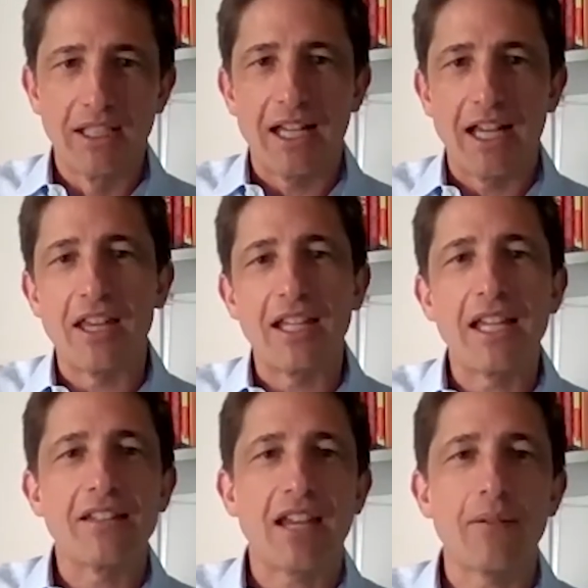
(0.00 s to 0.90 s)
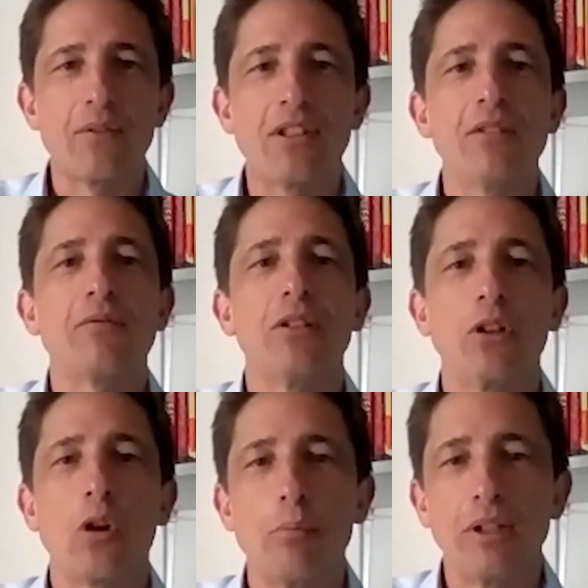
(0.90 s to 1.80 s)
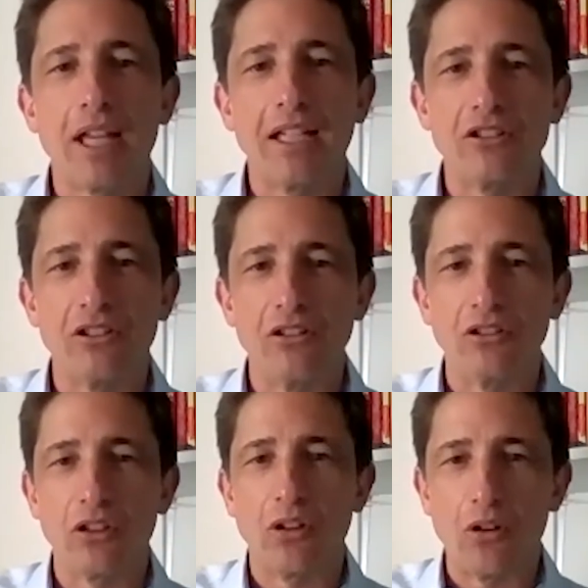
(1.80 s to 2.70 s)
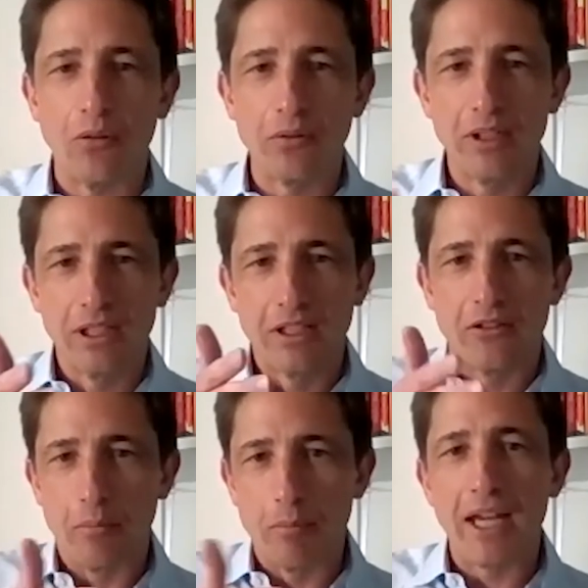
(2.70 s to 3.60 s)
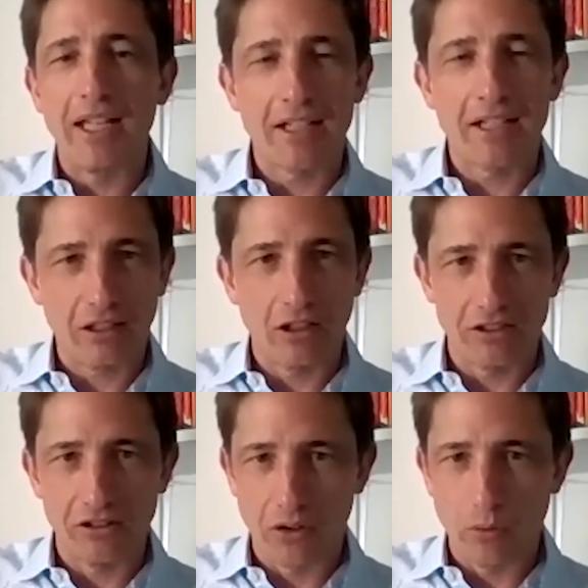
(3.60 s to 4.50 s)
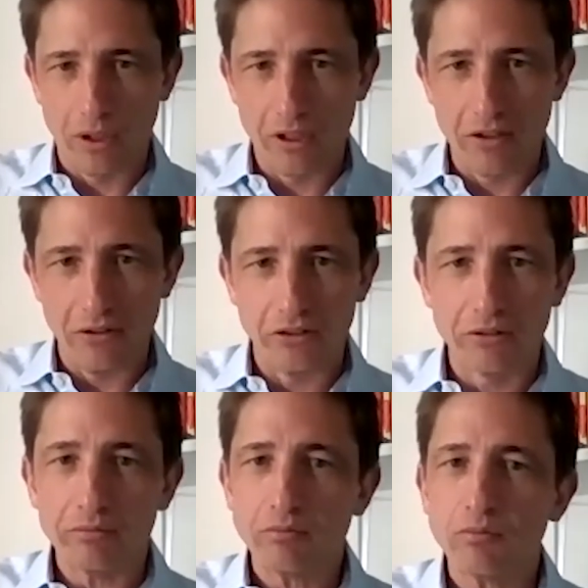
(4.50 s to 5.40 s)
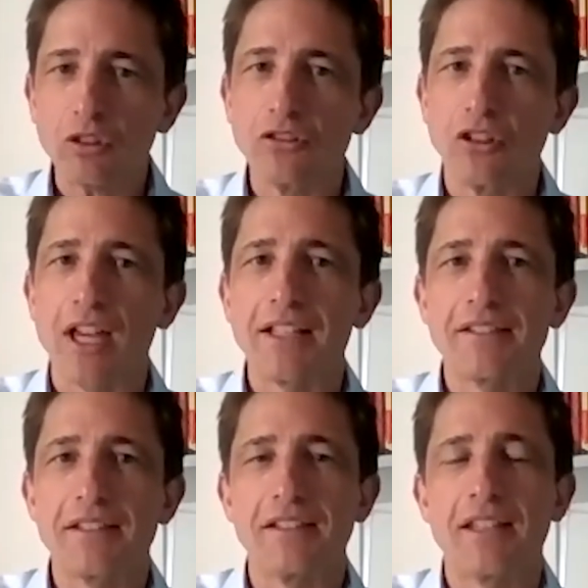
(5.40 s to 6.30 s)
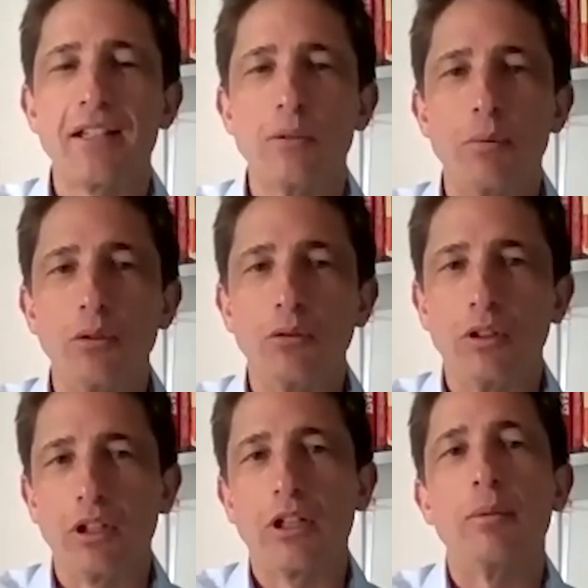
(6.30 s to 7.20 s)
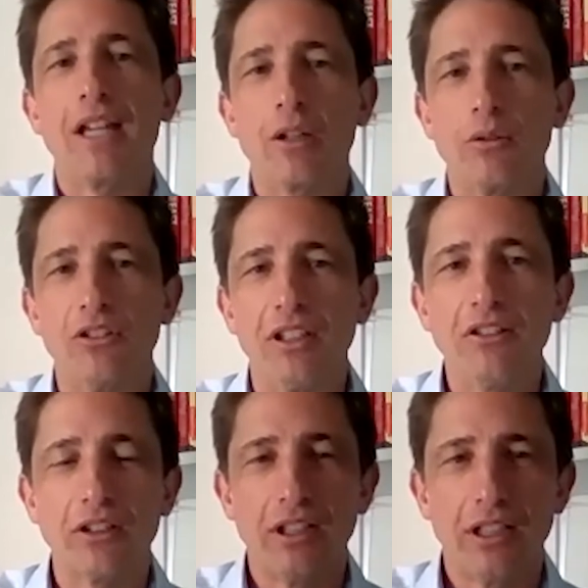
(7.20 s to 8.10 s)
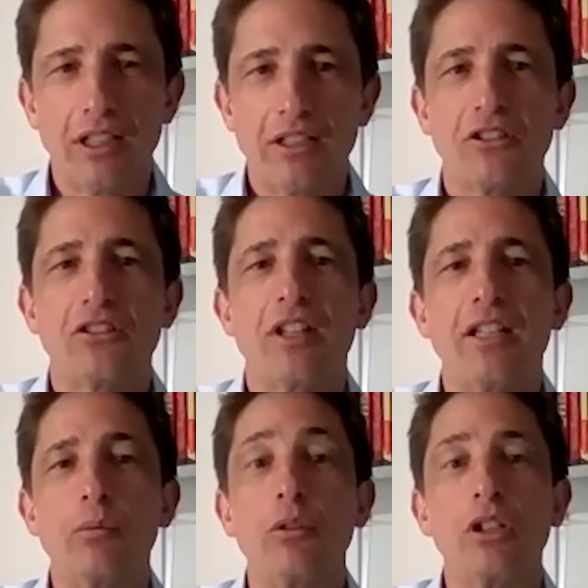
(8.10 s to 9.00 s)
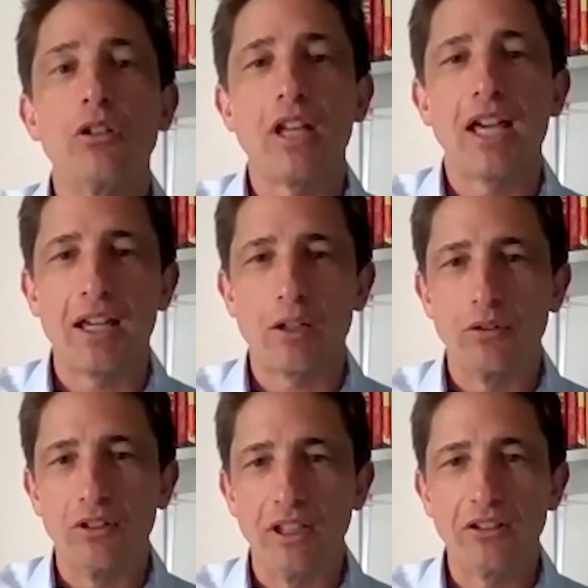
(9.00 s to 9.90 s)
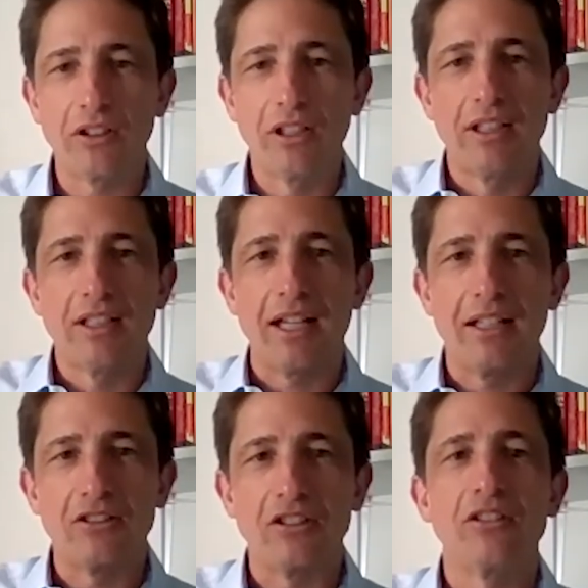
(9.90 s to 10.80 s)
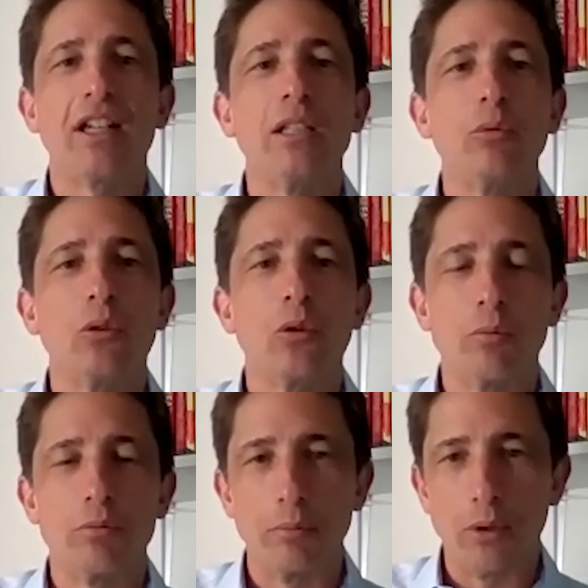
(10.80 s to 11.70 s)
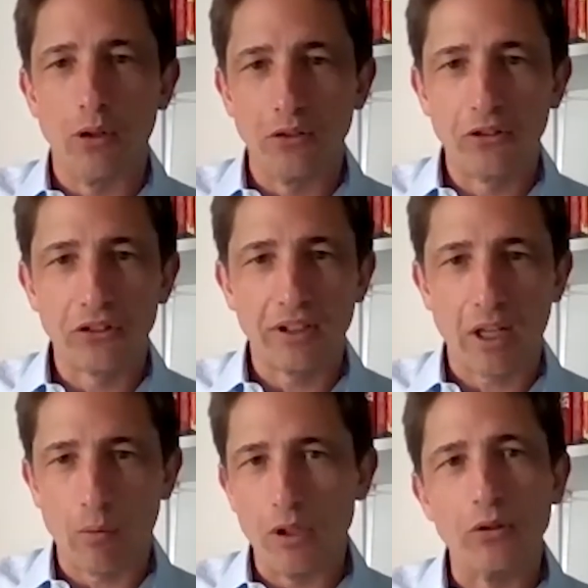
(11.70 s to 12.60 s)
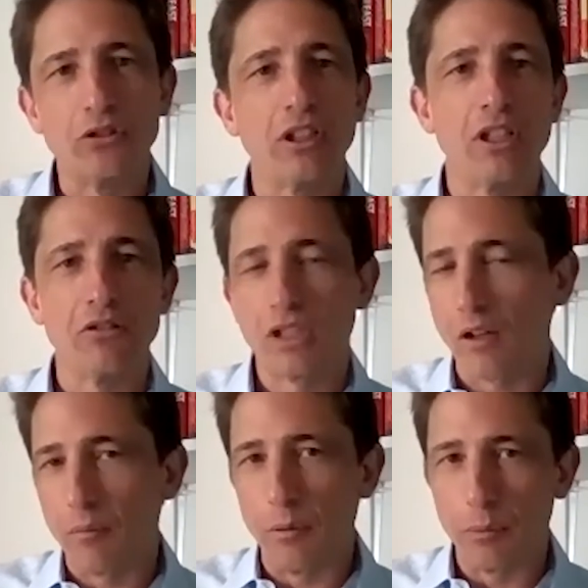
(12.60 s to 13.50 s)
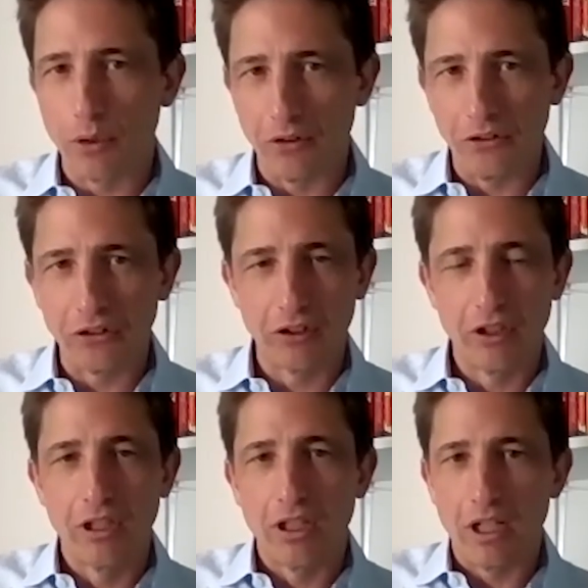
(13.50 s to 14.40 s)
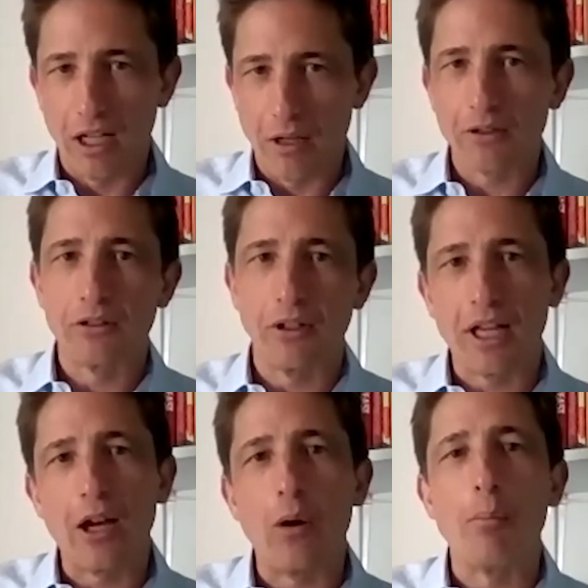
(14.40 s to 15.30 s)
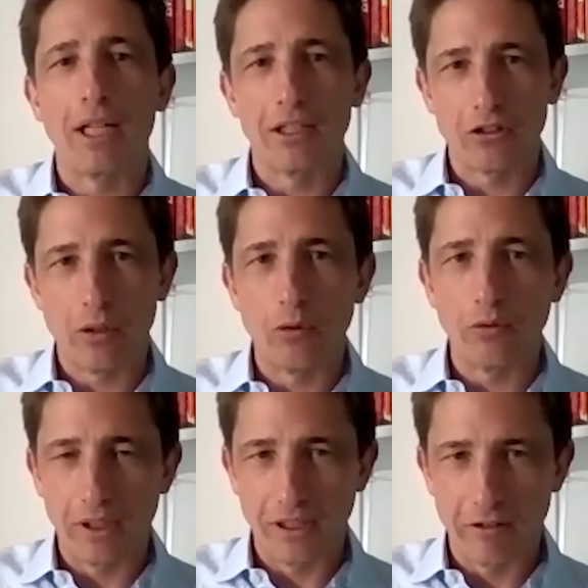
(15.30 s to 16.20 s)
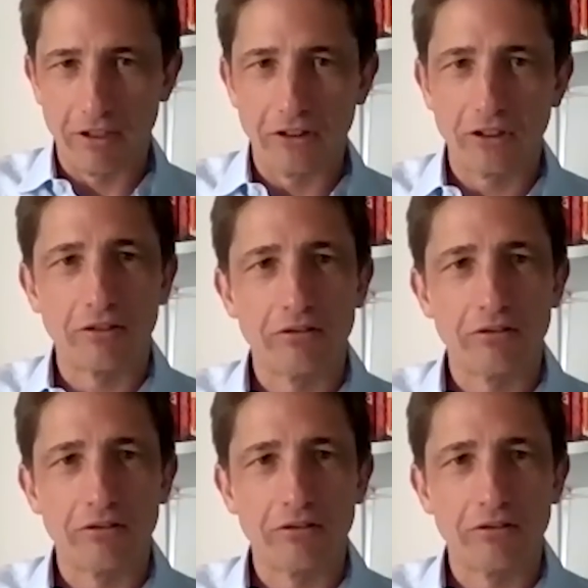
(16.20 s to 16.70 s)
And they each have different combinations of the main asset classes that we use. So that's sustainable global equities, sustainable UK equities, and sustainable corporate bonds. And we also use government bonds to help manage the portfolio risk.